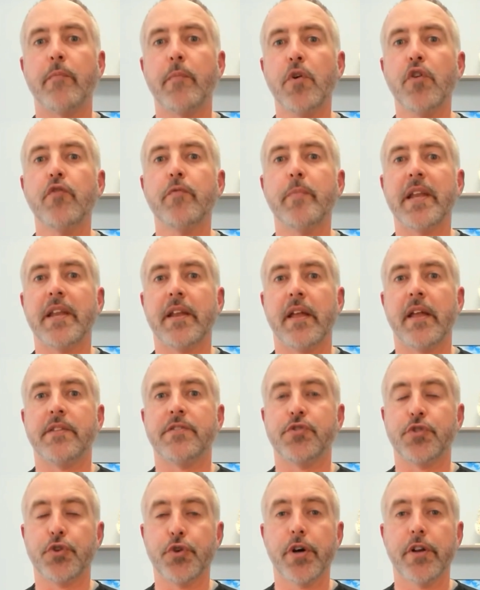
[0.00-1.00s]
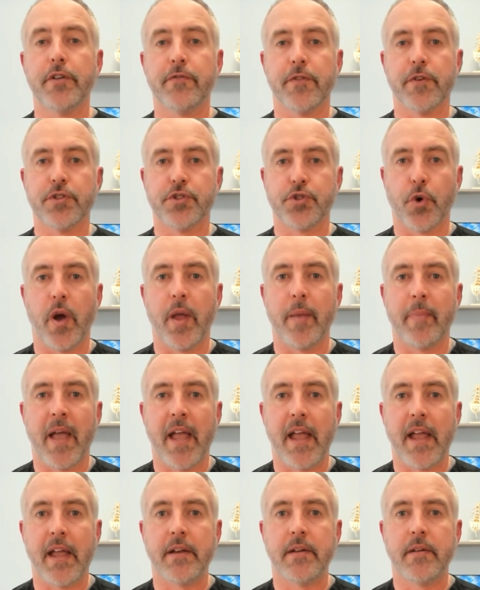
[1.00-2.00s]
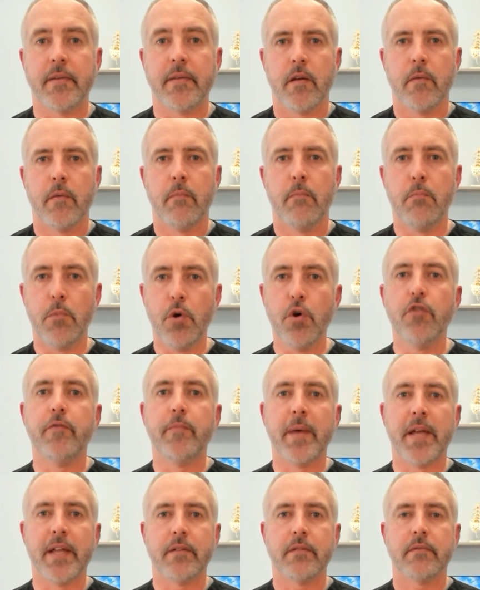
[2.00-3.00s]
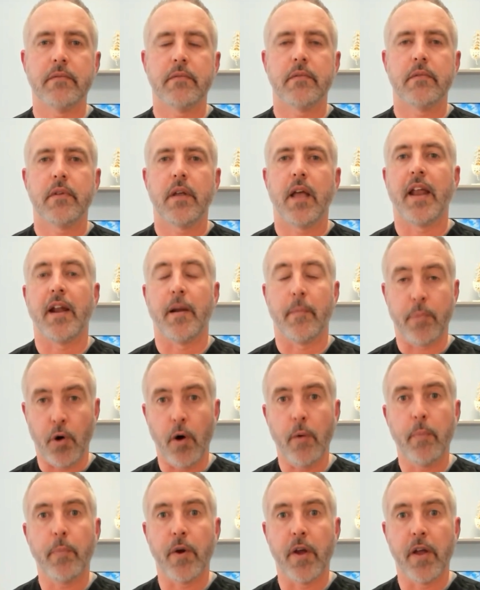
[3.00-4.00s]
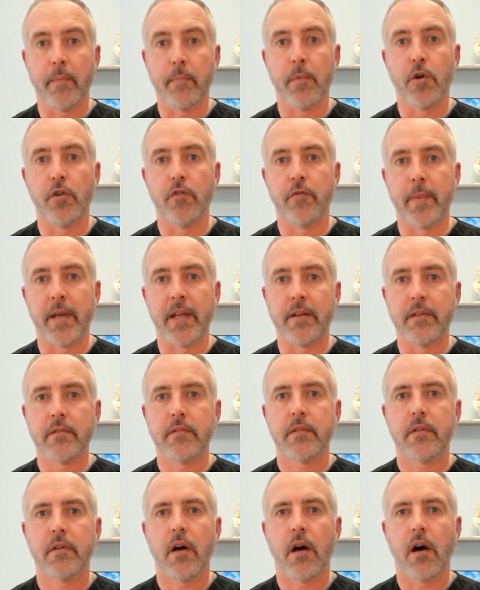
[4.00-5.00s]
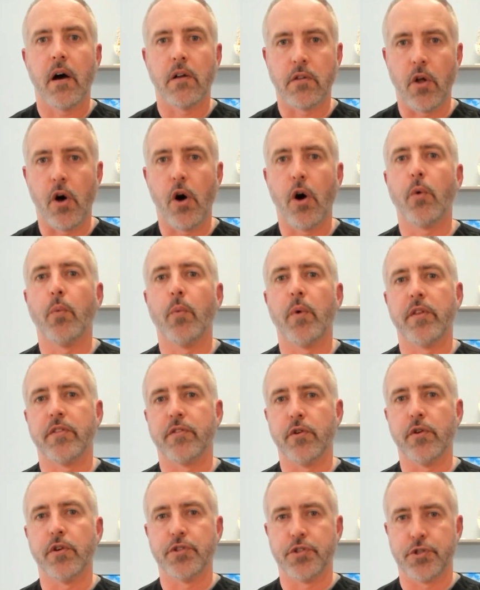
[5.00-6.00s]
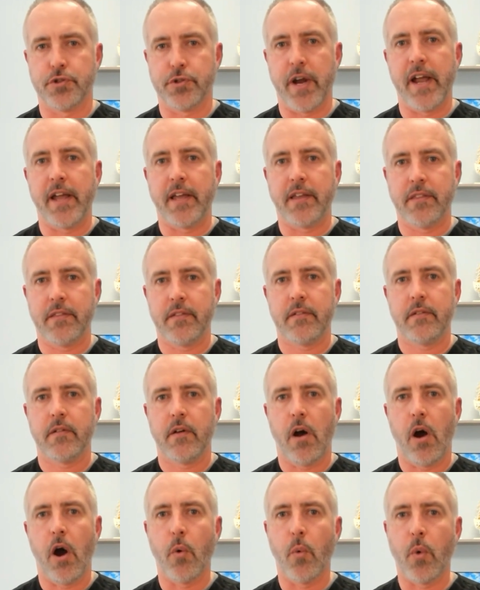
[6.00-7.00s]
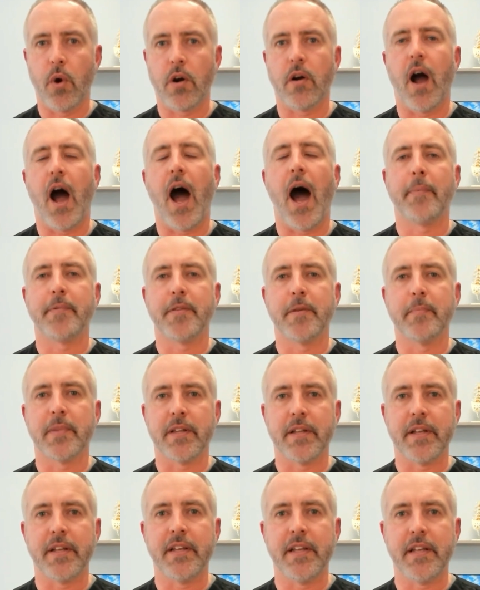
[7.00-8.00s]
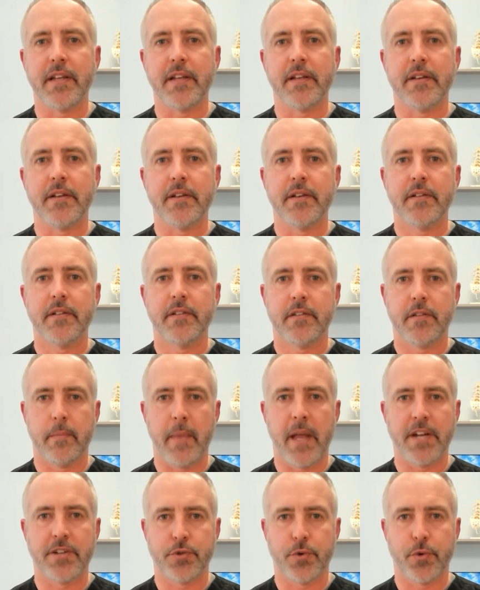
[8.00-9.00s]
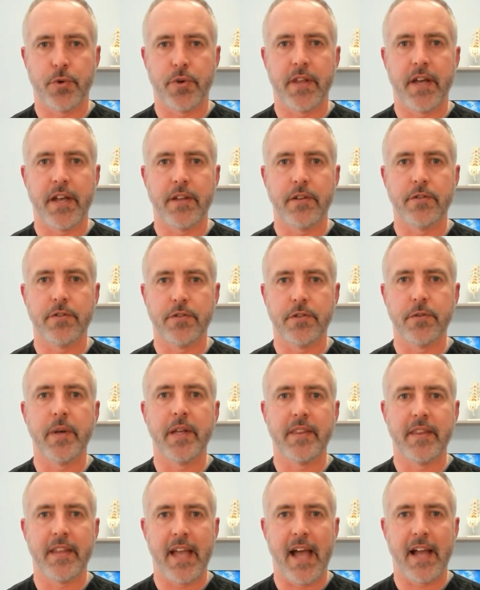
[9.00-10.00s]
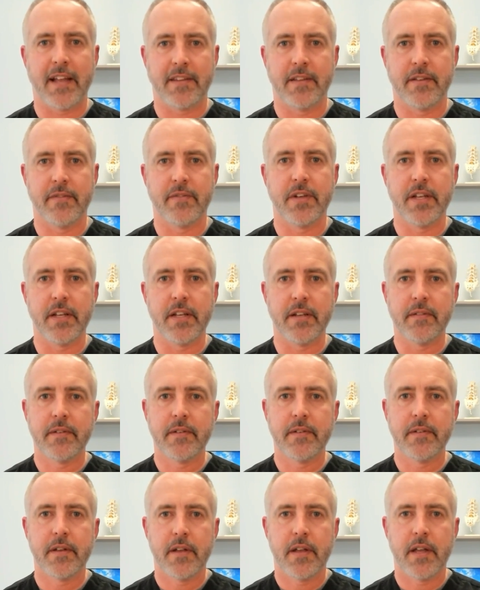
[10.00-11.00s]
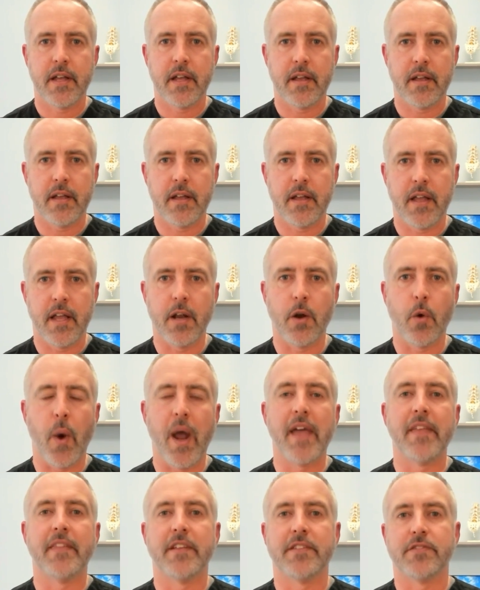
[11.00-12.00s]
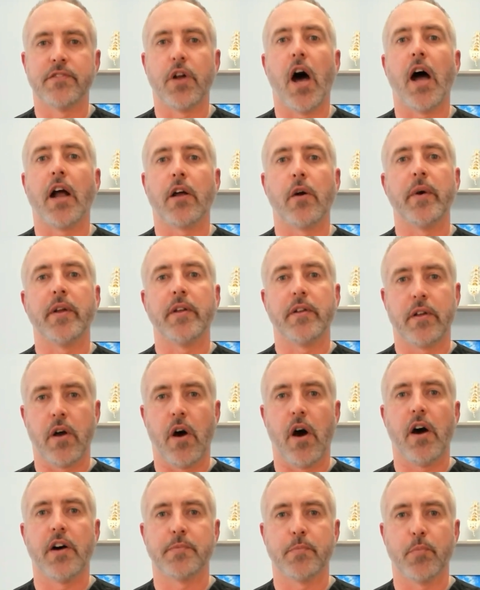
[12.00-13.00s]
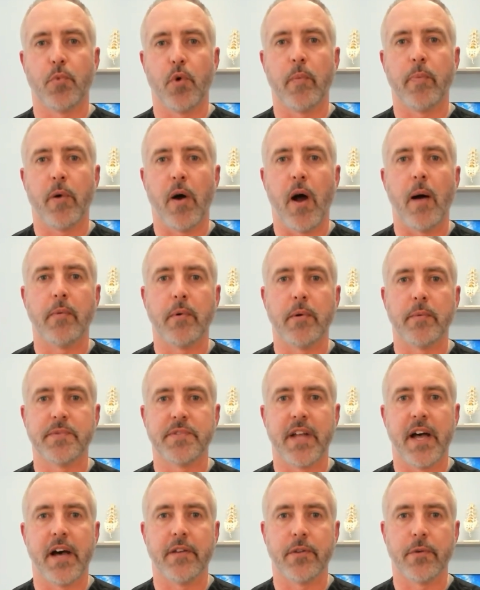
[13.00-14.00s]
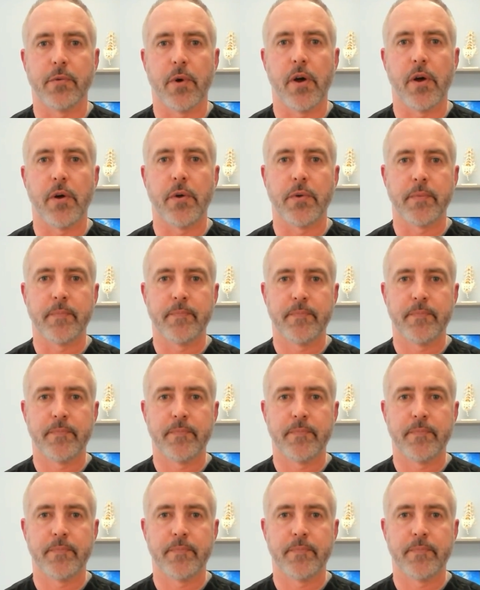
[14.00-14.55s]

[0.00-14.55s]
movement is good for joint pain, movement and appropriate movement, along with good strength, are what are optimally needed to make sure that you're doing the activity in a way that's not going to cause more problems down the road.